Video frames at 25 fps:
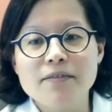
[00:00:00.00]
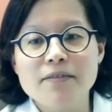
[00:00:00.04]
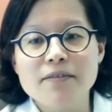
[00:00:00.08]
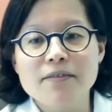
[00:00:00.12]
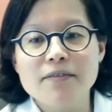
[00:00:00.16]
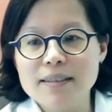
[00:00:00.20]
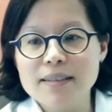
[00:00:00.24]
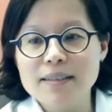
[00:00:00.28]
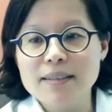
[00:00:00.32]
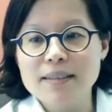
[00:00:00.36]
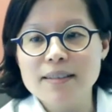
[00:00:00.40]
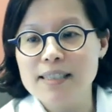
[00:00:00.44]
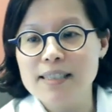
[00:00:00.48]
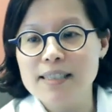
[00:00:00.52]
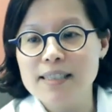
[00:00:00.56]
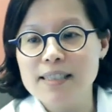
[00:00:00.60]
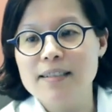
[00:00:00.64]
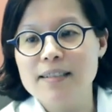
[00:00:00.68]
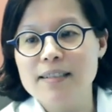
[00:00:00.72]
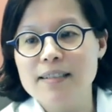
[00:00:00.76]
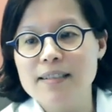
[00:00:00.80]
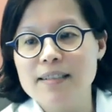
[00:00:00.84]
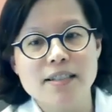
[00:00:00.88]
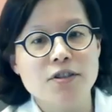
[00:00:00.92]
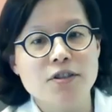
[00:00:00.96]
discussed
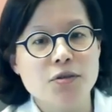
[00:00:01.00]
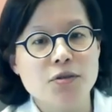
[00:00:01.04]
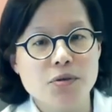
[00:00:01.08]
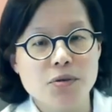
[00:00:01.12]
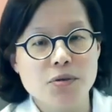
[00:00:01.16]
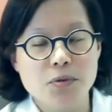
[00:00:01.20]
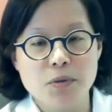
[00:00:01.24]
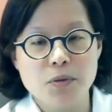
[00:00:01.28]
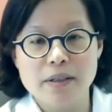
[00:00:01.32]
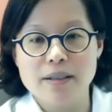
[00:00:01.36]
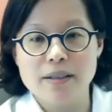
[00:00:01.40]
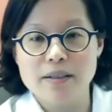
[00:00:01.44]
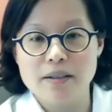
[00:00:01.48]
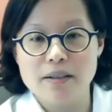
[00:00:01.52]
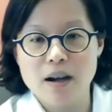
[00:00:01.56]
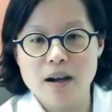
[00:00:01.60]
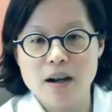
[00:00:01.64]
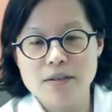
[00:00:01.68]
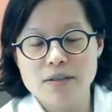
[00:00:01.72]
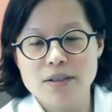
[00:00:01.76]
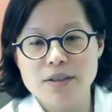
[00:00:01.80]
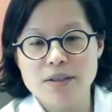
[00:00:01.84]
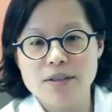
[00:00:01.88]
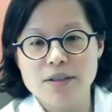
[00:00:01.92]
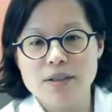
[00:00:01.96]
these issues with a
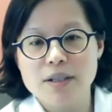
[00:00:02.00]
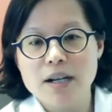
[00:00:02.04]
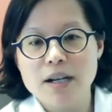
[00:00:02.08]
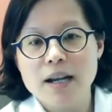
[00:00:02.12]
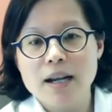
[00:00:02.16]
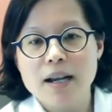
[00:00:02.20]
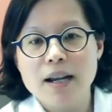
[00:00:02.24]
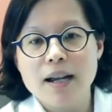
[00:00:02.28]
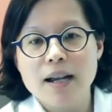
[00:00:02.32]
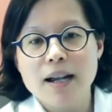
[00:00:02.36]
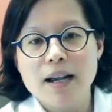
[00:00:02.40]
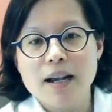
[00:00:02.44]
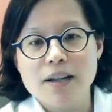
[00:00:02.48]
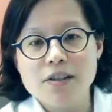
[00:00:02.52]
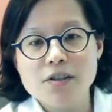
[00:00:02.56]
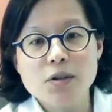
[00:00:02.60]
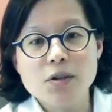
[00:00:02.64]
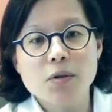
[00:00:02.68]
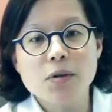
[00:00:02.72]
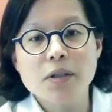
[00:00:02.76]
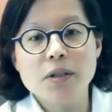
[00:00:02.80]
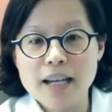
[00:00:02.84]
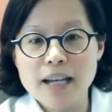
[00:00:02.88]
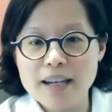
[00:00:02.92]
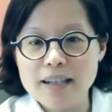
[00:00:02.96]
doctor. And
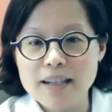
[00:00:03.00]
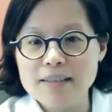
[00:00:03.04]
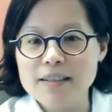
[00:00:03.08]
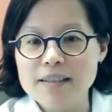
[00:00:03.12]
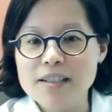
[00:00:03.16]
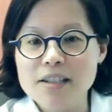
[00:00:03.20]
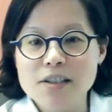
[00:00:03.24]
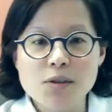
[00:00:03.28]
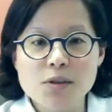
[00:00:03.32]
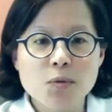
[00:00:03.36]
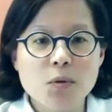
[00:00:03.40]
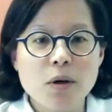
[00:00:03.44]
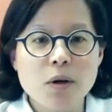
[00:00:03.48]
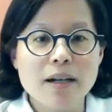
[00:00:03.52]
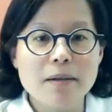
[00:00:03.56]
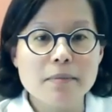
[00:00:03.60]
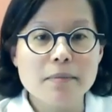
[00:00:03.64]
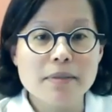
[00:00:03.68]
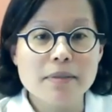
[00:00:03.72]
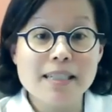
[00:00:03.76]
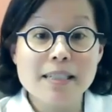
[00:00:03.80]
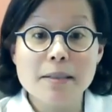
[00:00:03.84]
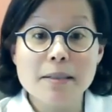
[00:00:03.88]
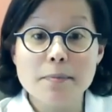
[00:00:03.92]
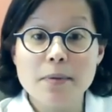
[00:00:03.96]
so, again, this is why
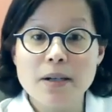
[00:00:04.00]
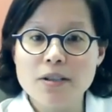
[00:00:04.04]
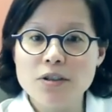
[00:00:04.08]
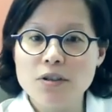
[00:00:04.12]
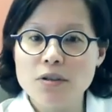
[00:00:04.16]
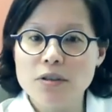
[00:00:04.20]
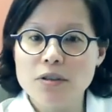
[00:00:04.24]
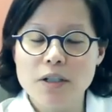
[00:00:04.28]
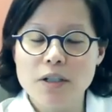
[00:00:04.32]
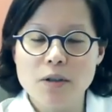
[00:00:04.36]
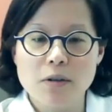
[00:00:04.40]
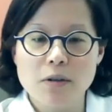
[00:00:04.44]
I'm especially